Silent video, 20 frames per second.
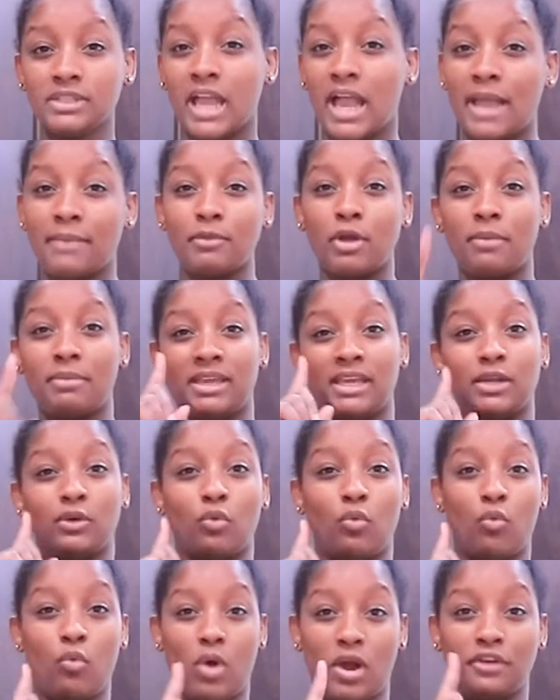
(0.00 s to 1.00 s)
I'm coming
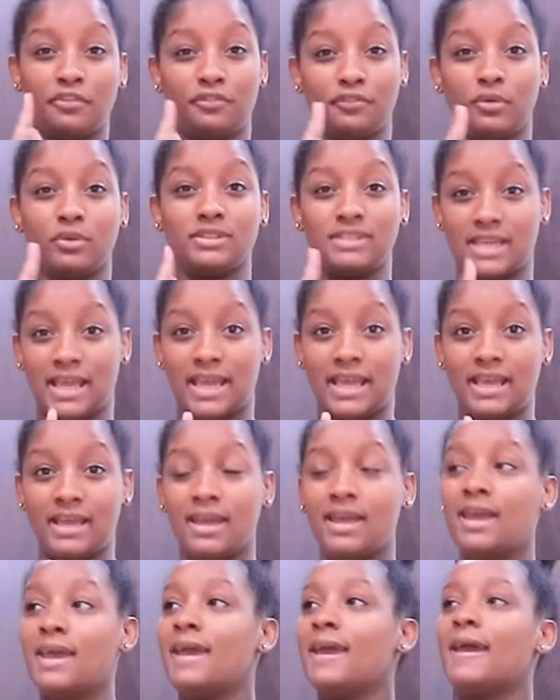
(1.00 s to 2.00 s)
in one full day
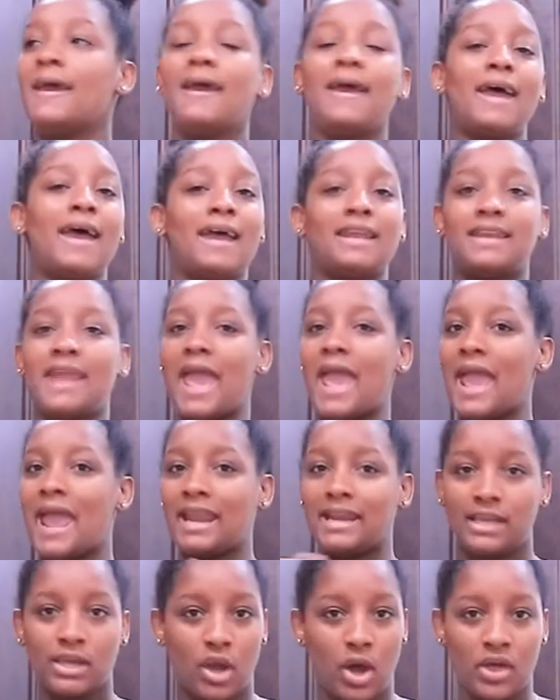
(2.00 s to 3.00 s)
and
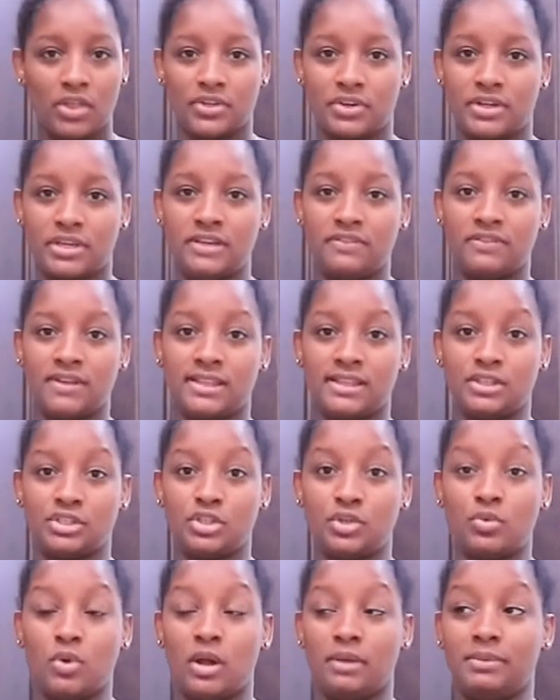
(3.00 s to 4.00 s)
any other evening that
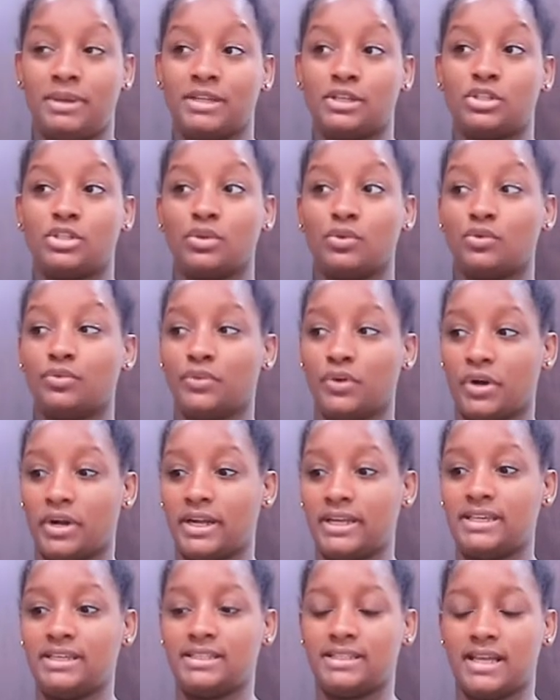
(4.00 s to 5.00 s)
you want me. And so far
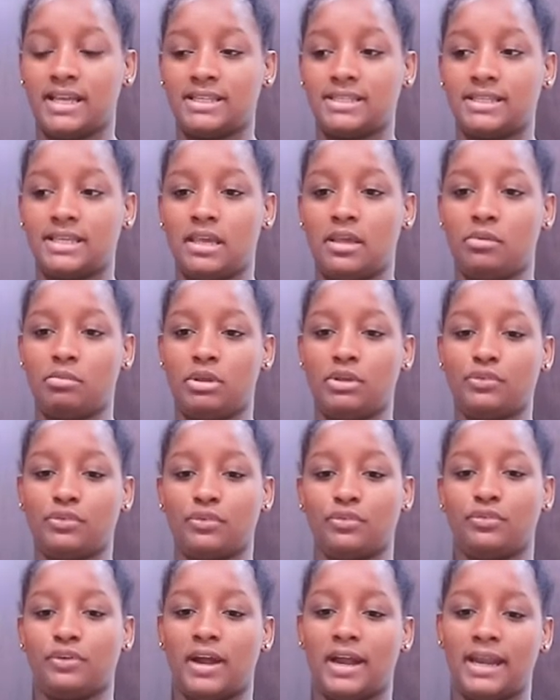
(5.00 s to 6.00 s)
he's asking me
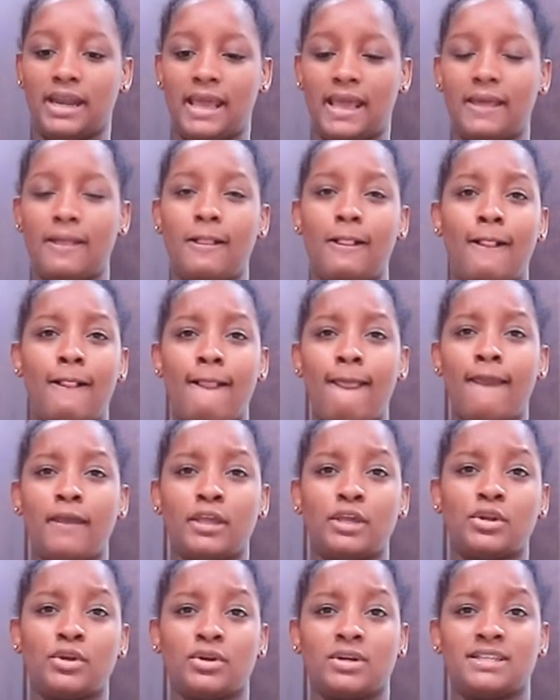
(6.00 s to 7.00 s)
for Friday,
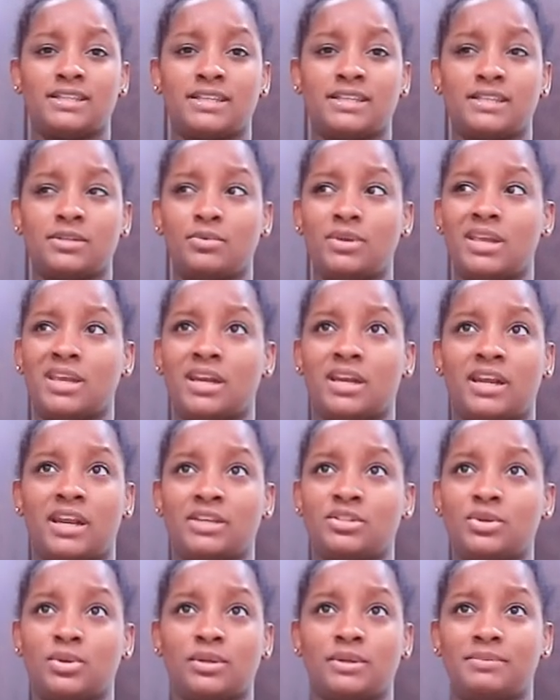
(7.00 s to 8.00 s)
you know, because it's the weekend, and I
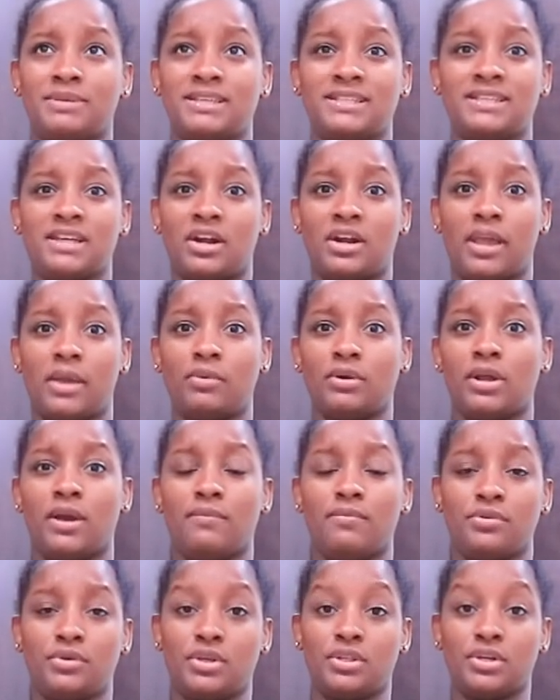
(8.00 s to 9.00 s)
told him that Saturday would
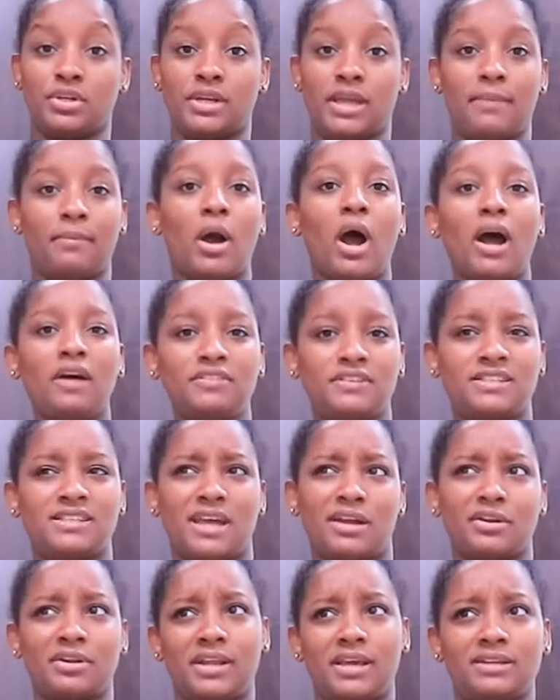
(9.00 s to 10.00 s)
come three thirty. I'm off
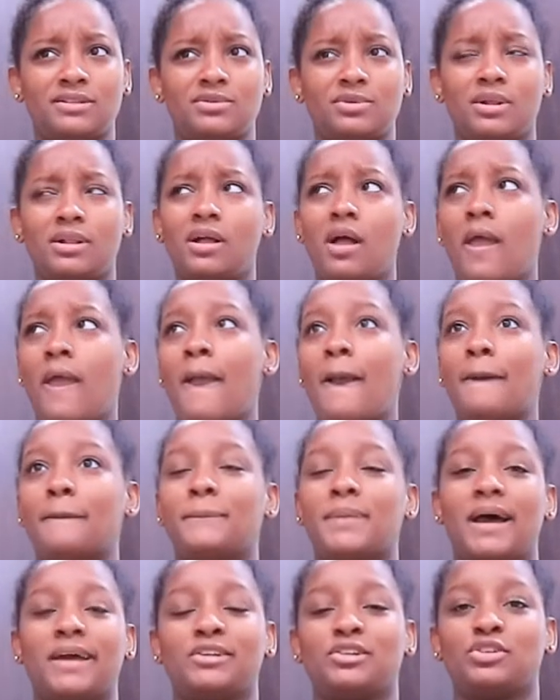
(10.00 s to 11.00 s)
Saturday as well,
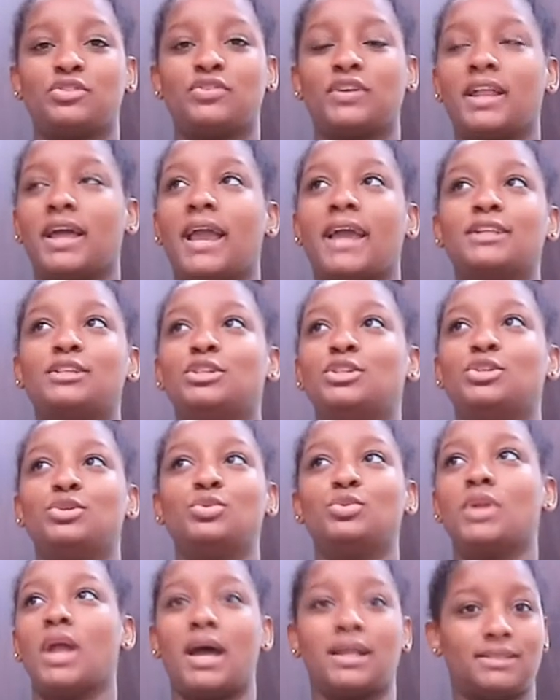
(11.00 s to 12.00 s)
but I just feel like I do
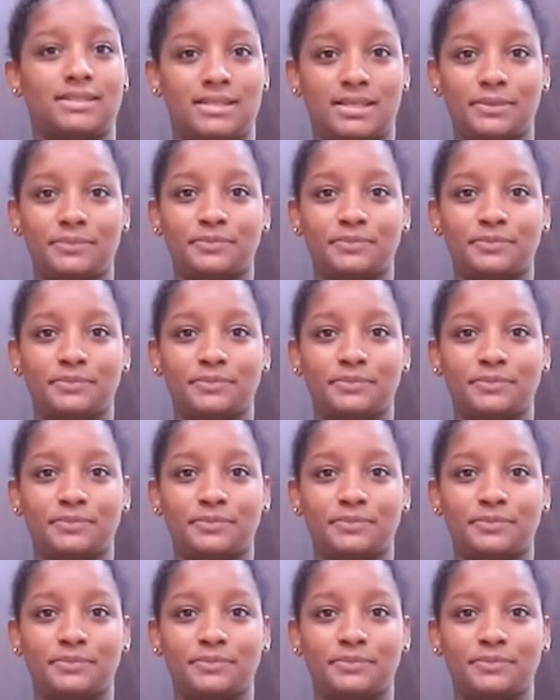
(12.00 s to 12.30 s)
not